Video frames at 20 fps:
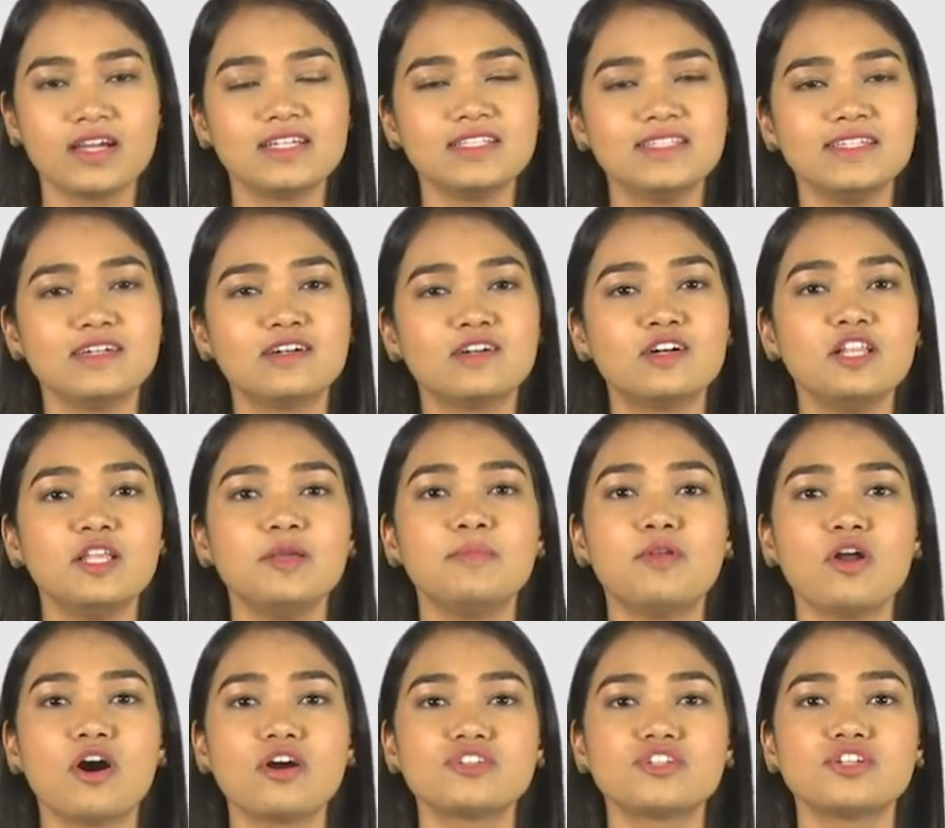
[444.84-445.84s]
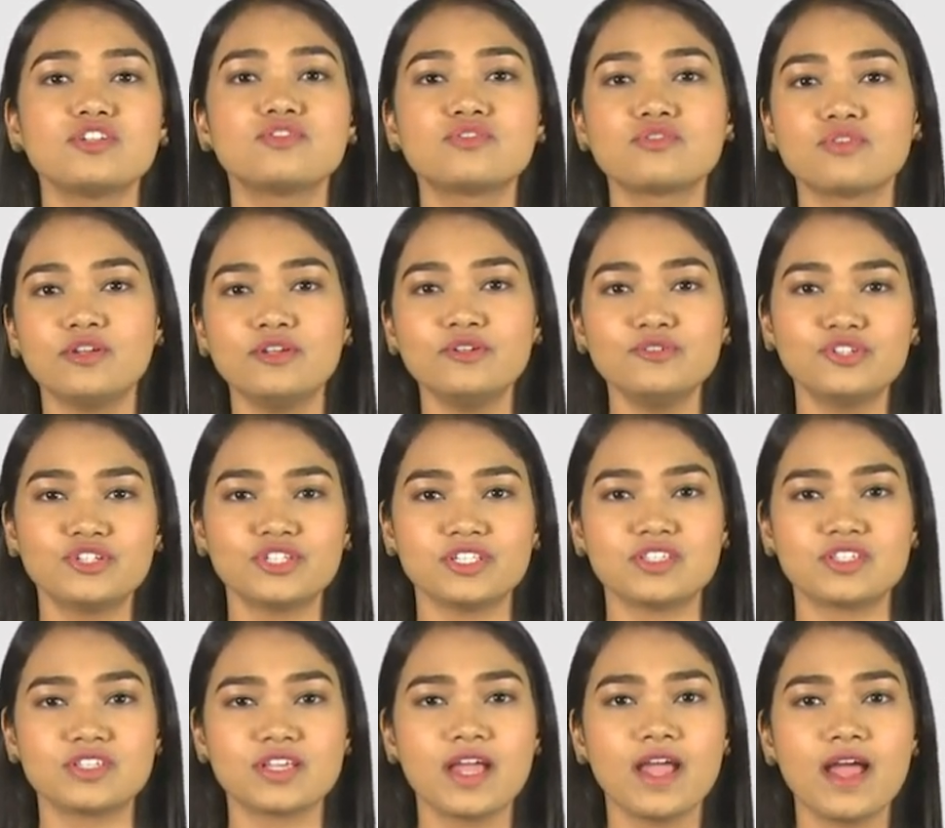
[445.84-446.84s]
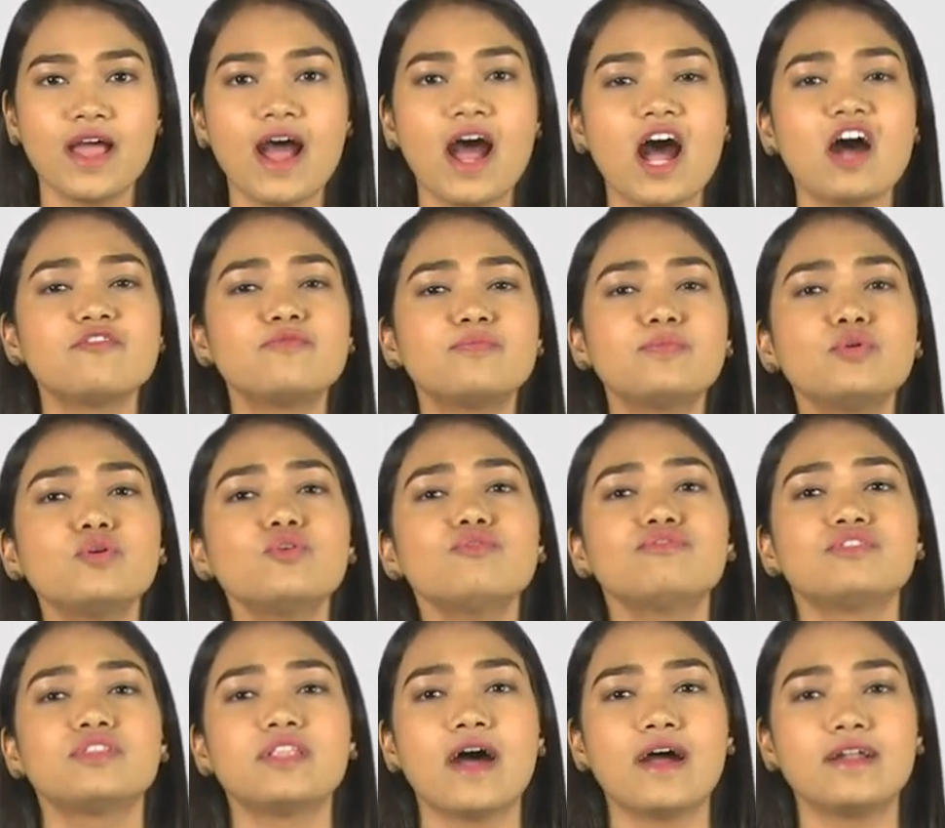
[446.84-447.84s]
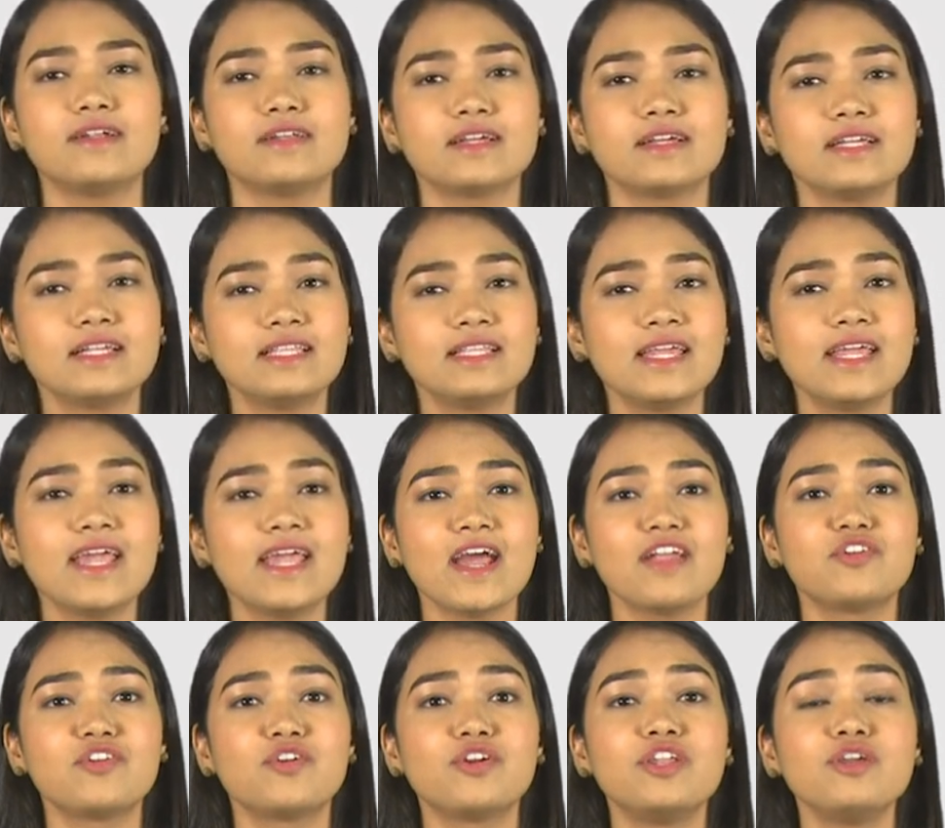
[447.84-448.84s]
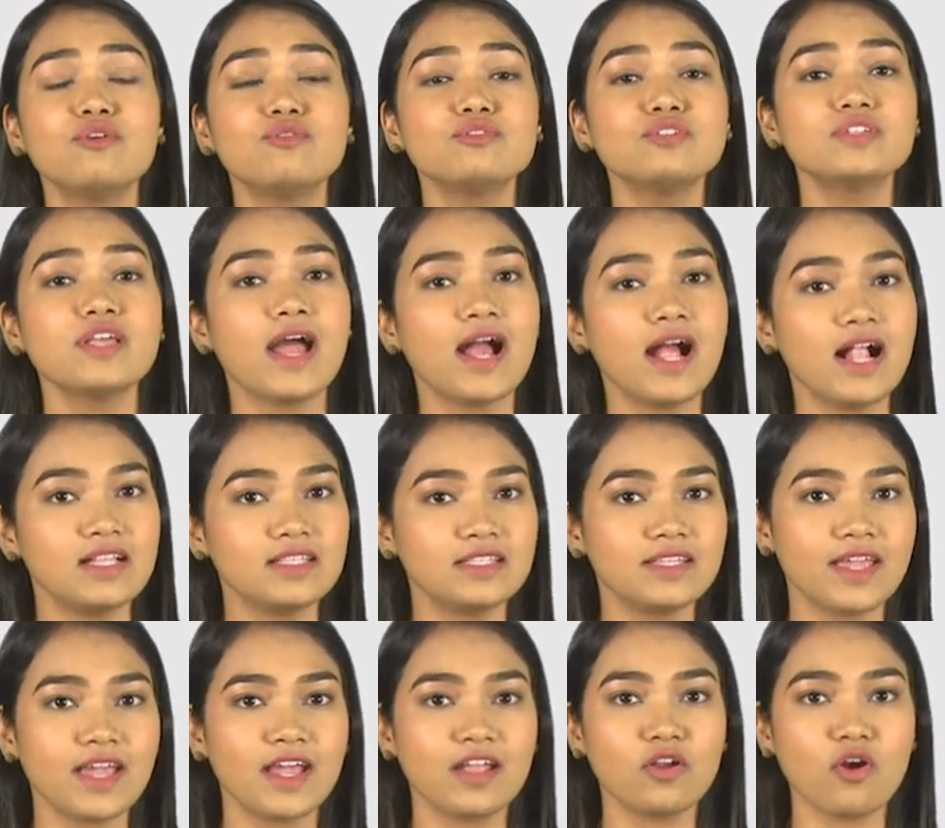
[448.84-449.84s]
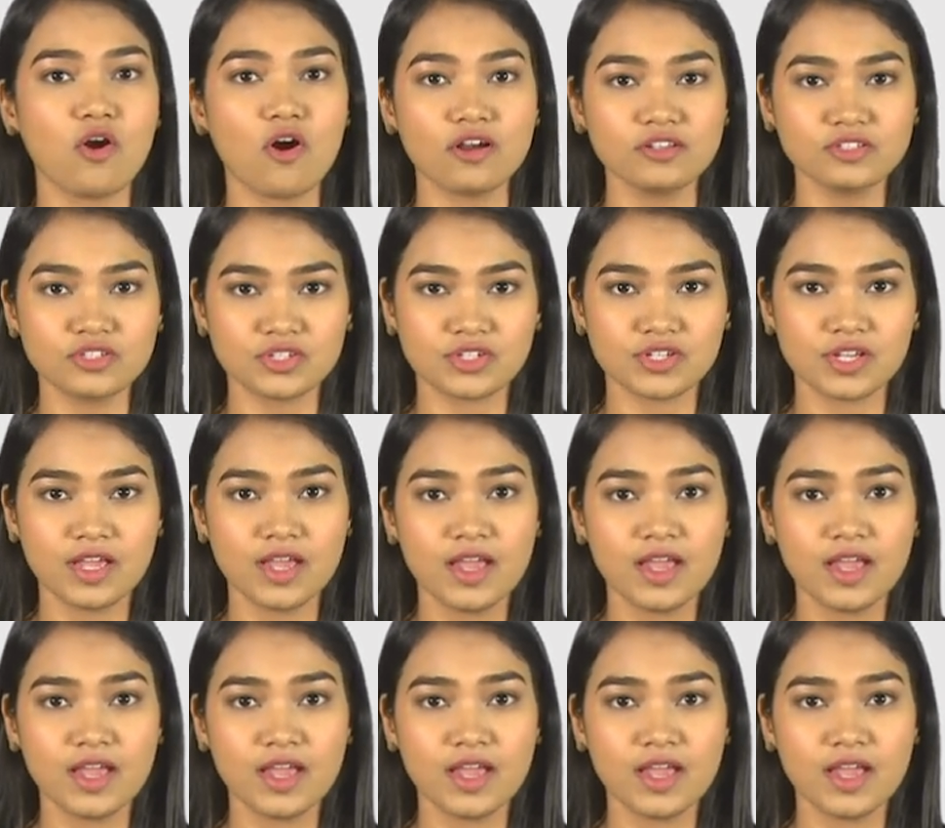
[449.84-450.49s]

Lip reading: The early blockchain solutions have proved that they can reduce healthcare costs,